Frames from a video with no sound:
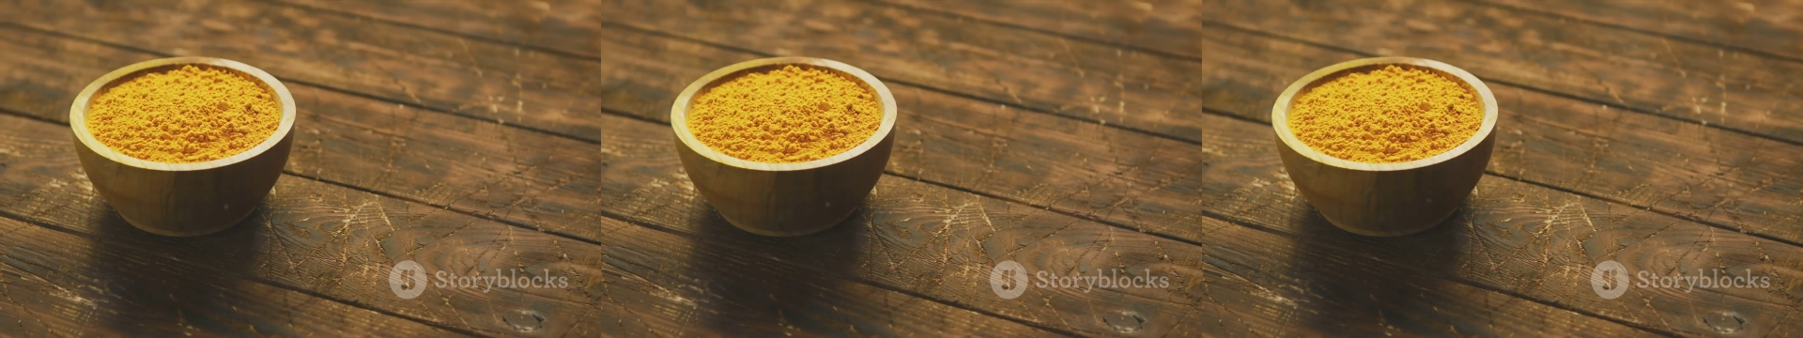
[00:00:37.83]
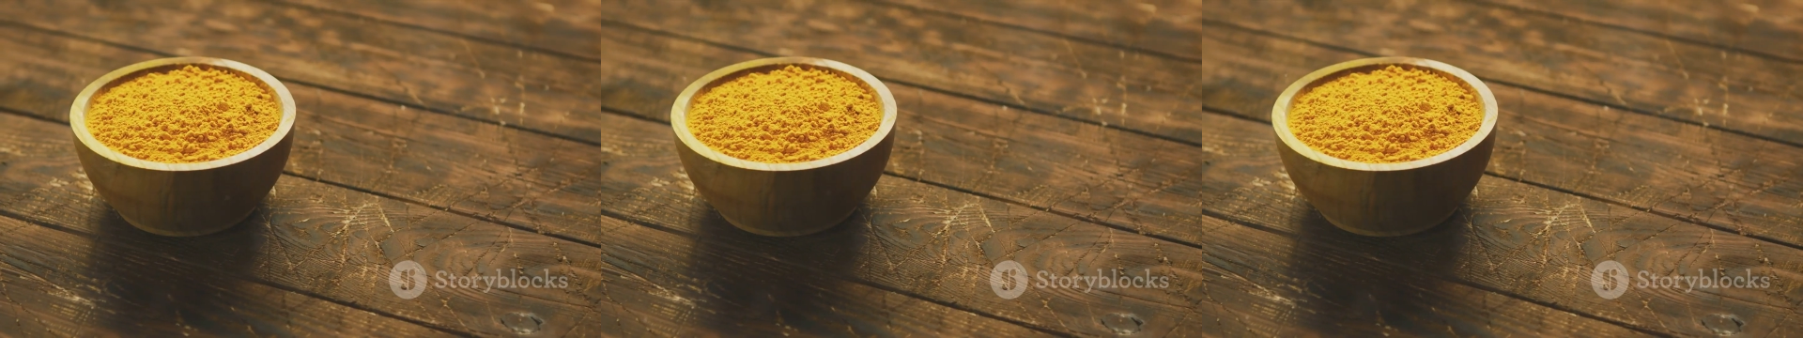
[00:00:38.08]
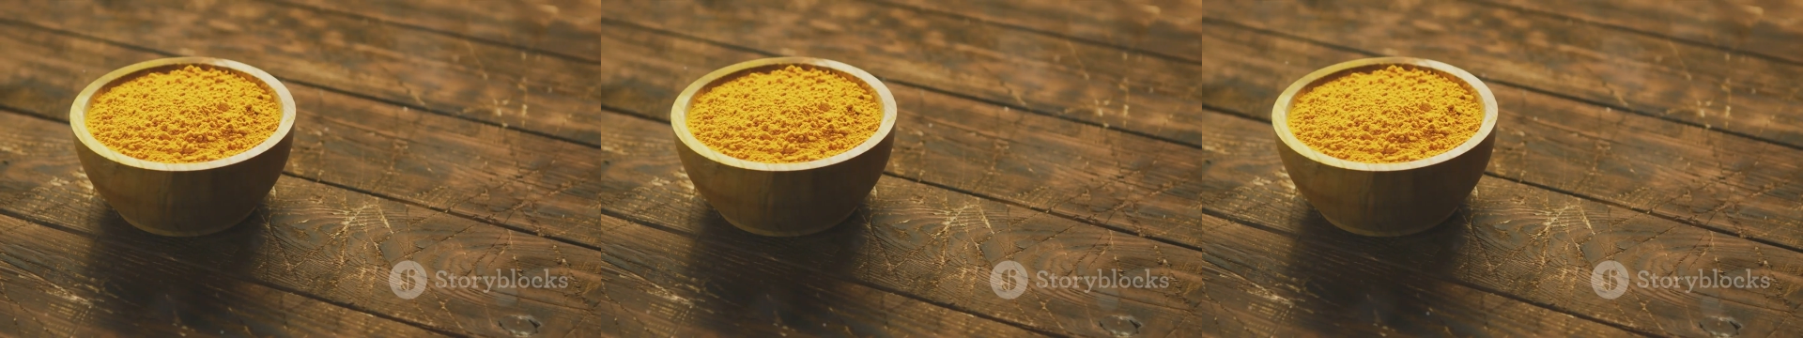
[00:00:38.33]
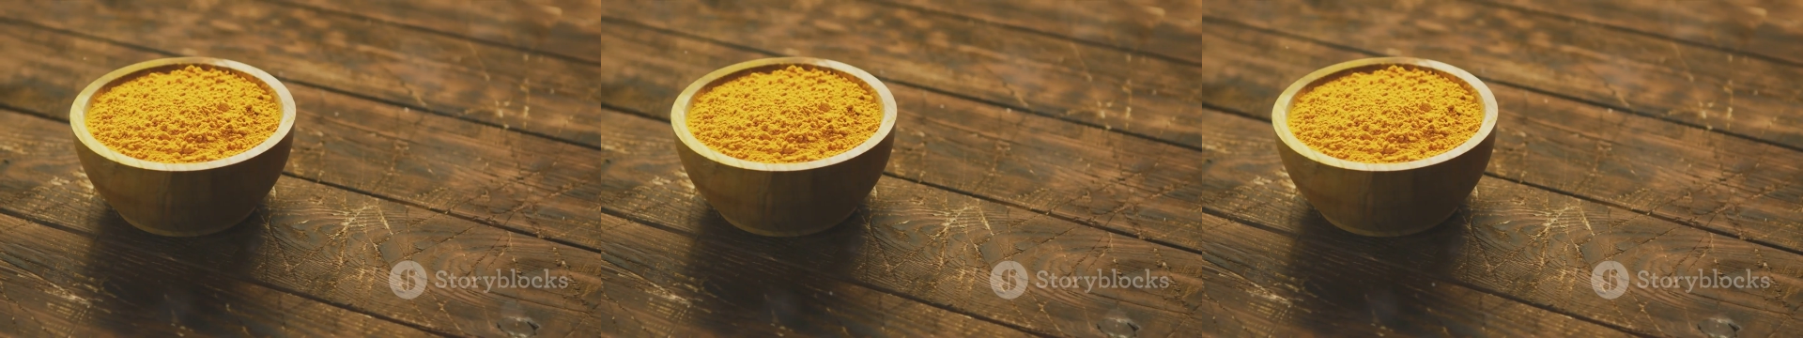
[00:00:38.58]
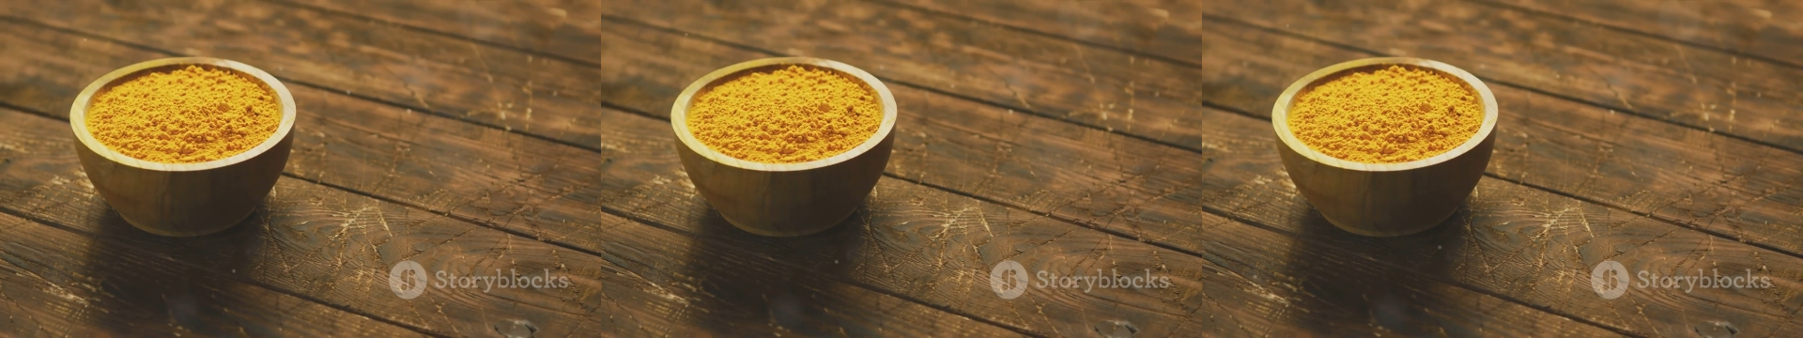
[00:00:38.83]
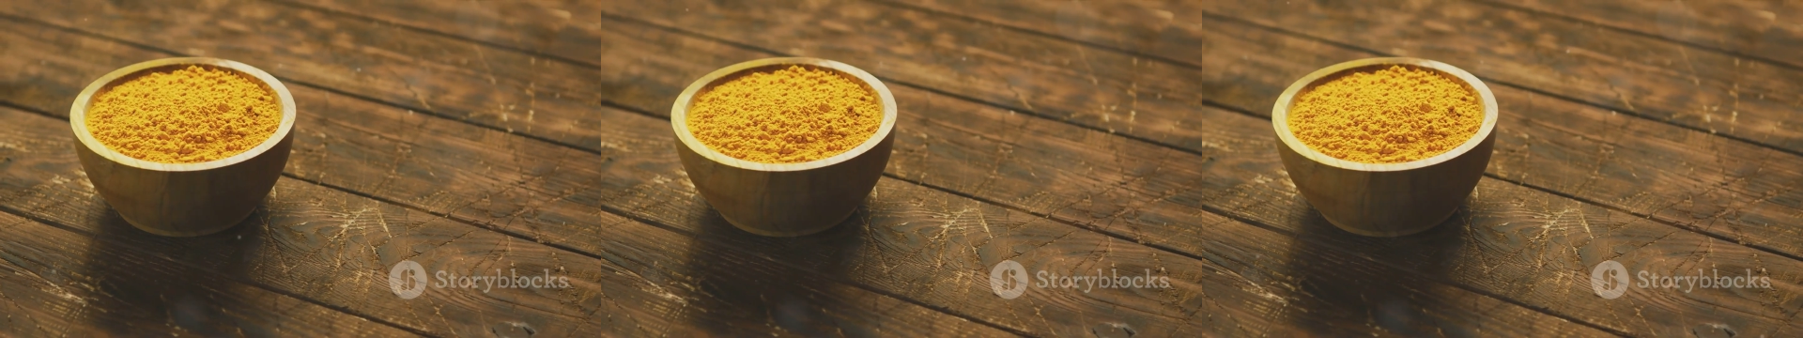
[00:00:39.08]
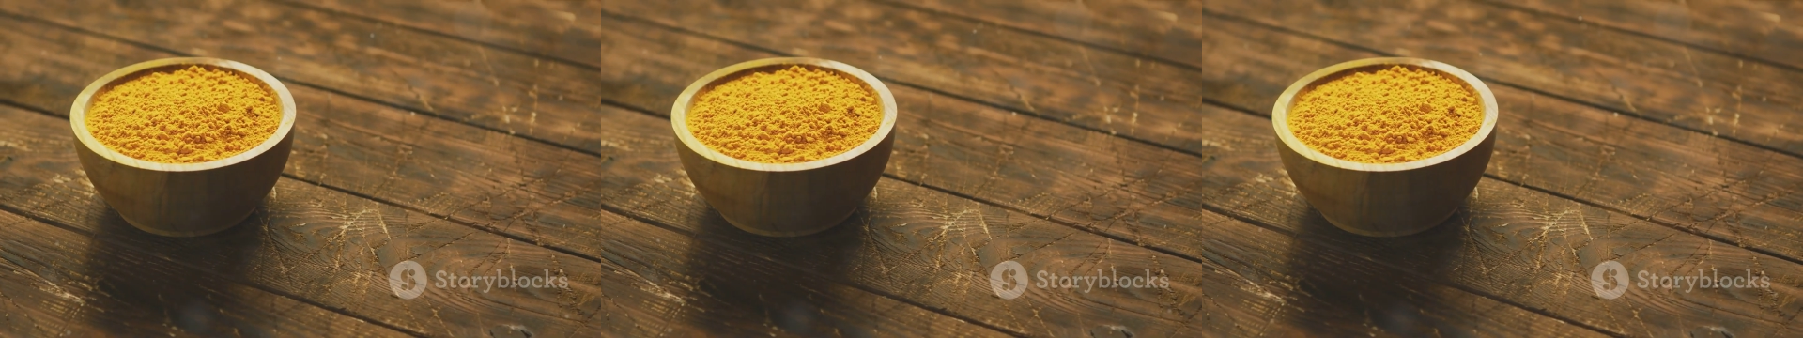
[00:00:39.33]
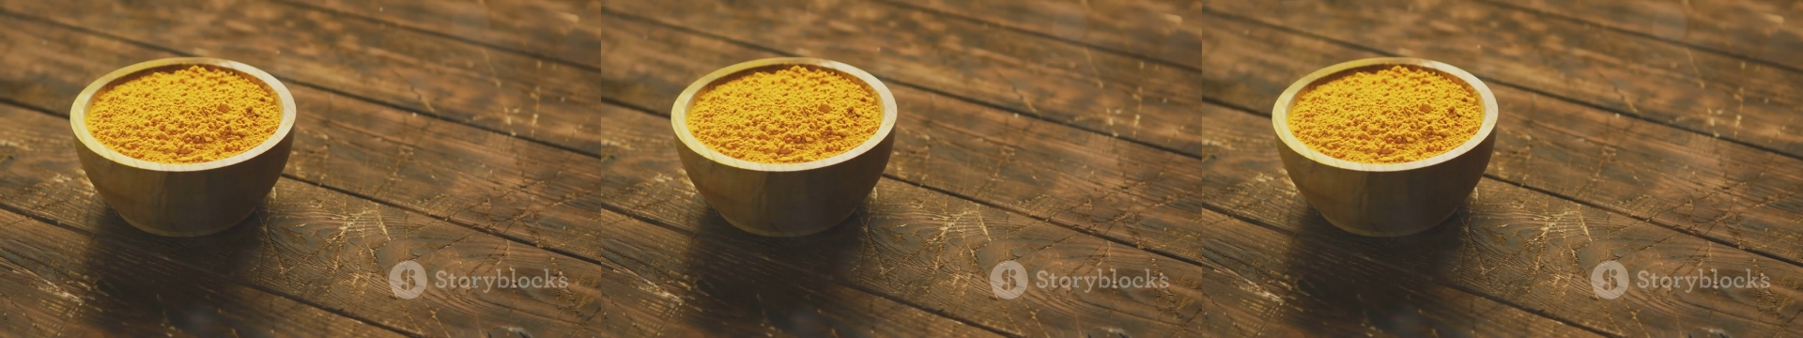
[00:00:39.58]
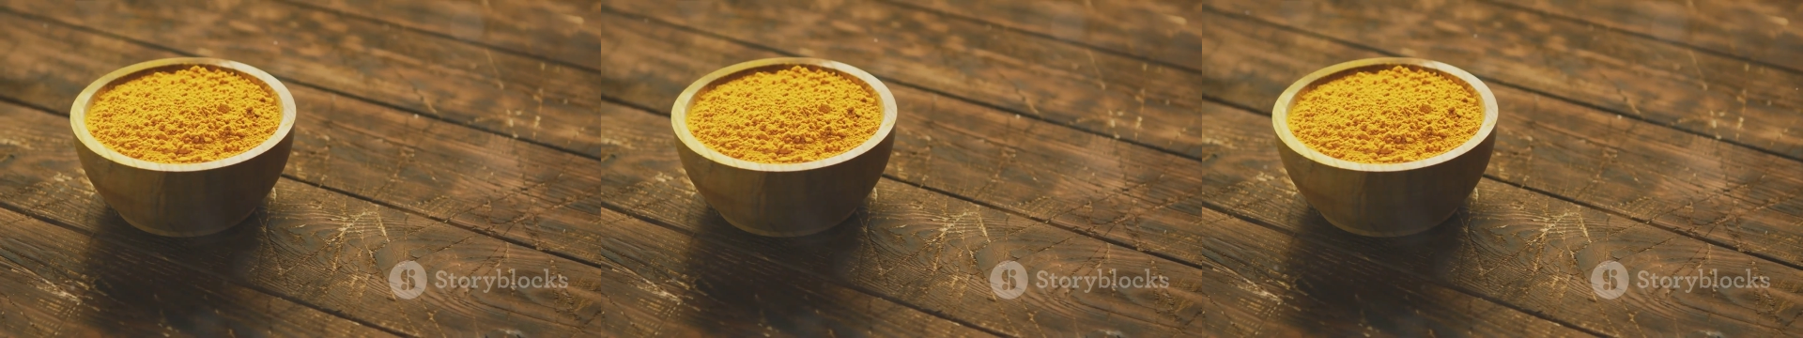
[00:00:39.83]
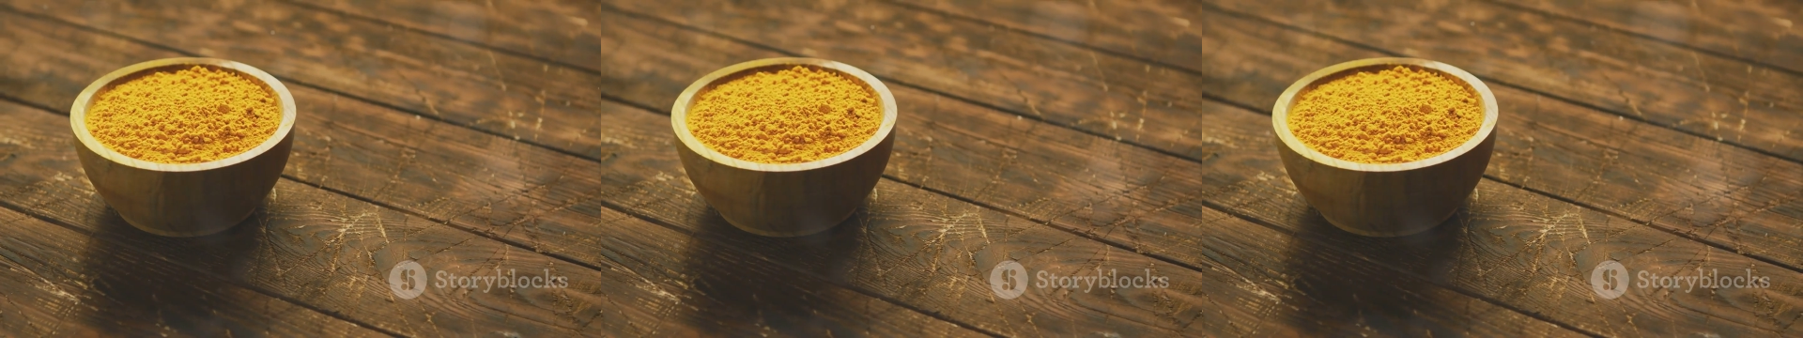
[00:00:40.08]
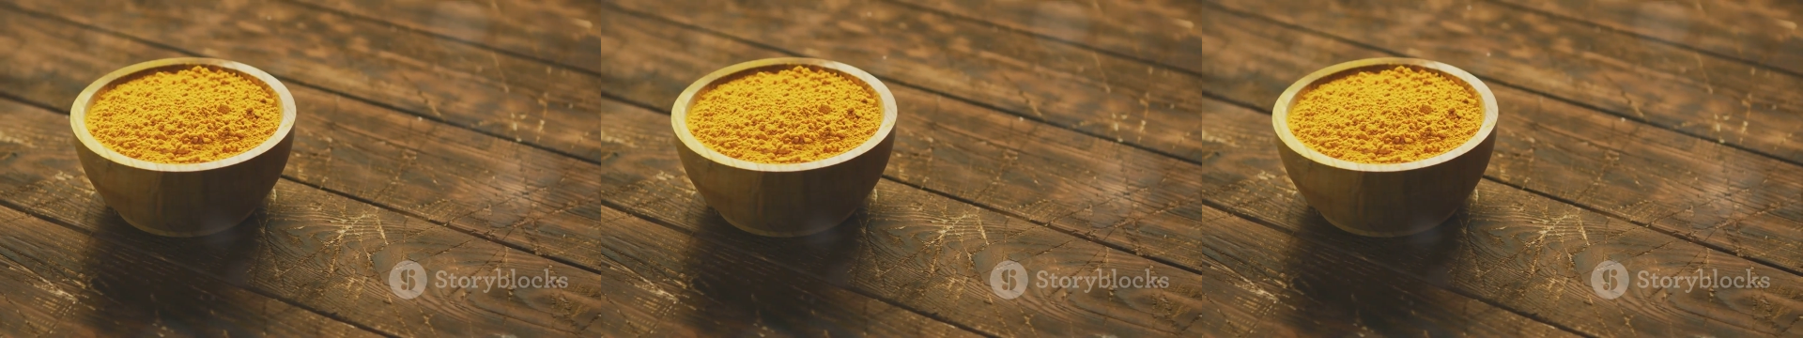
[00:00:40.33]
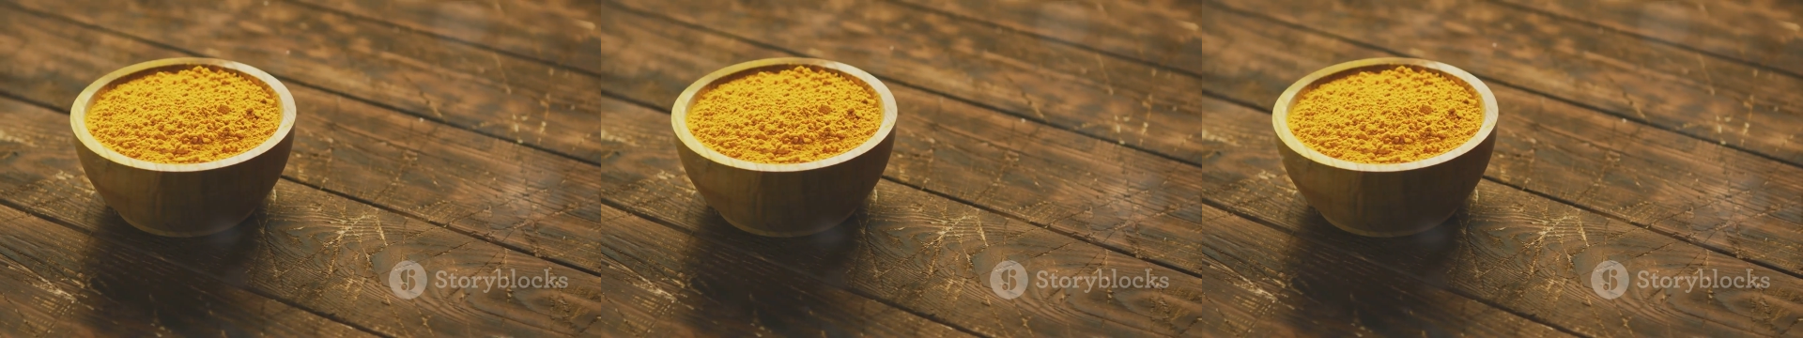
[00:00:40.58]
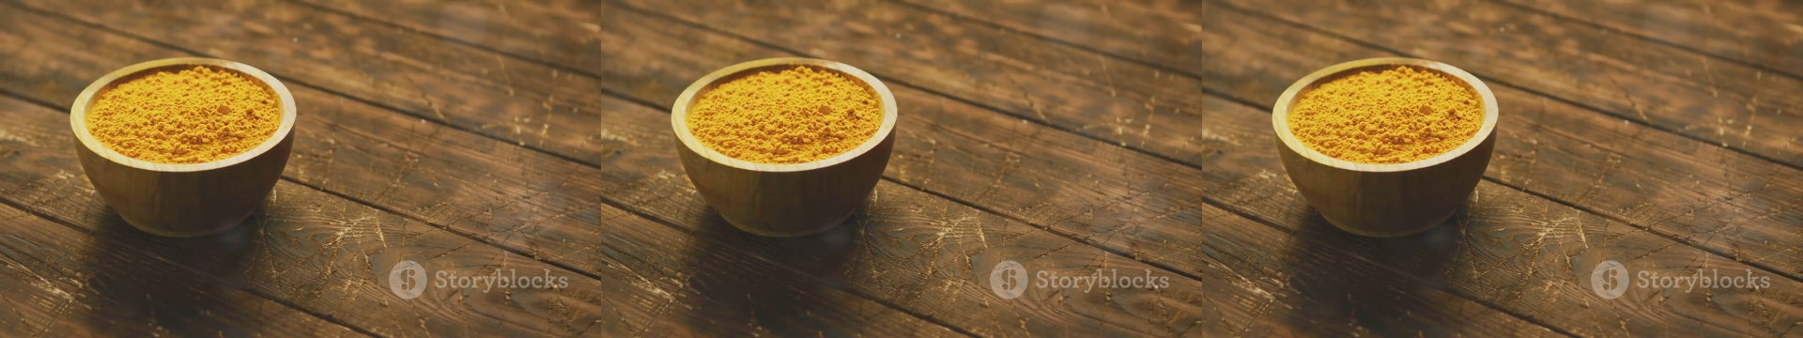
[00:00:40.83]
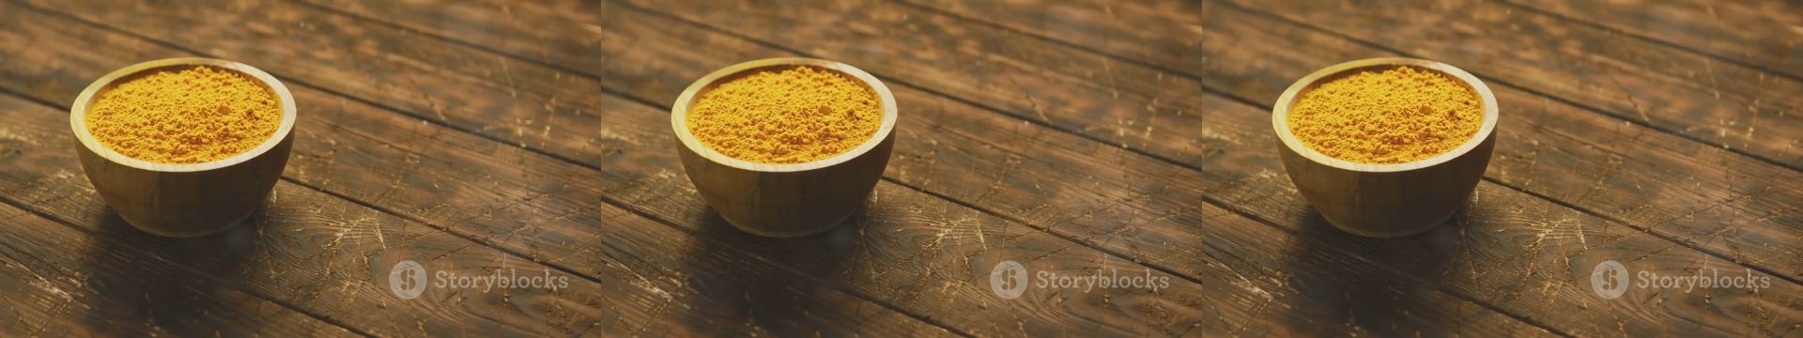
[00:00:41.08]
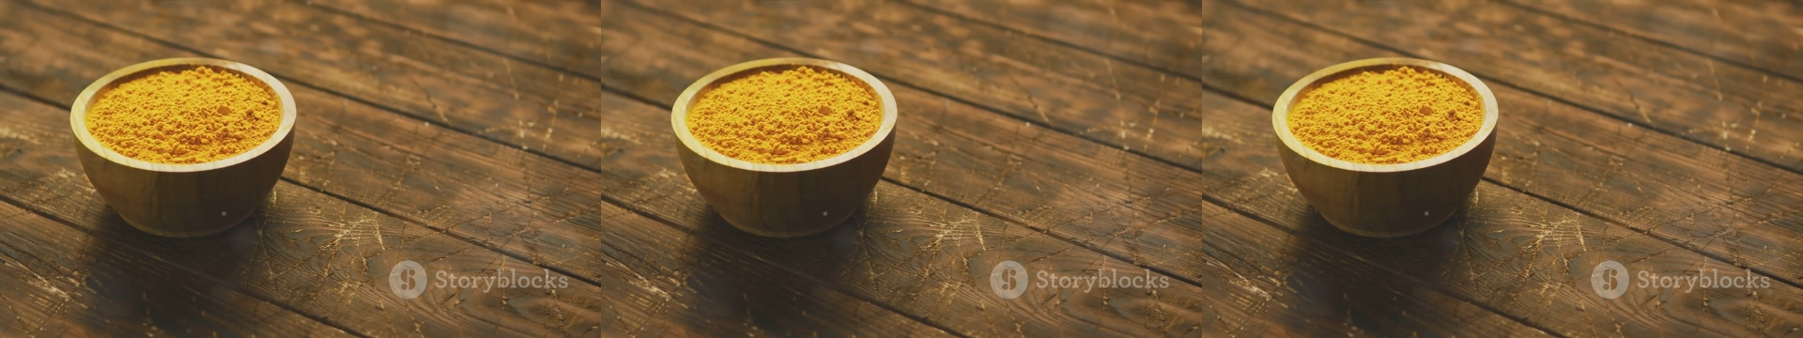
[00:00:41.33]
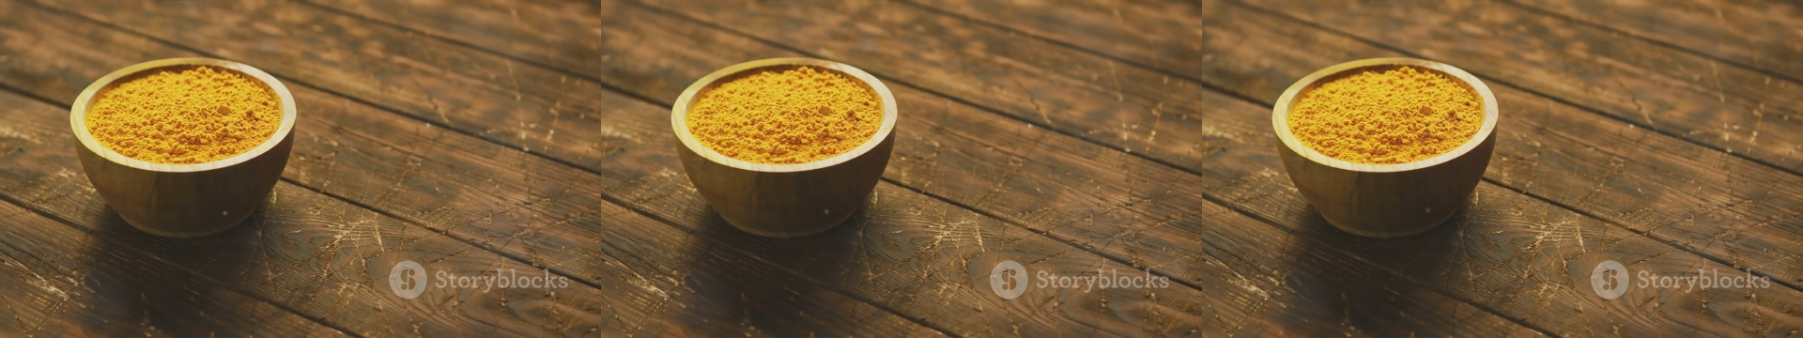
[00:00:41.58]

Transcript: No face is visible, so there are no lips to read.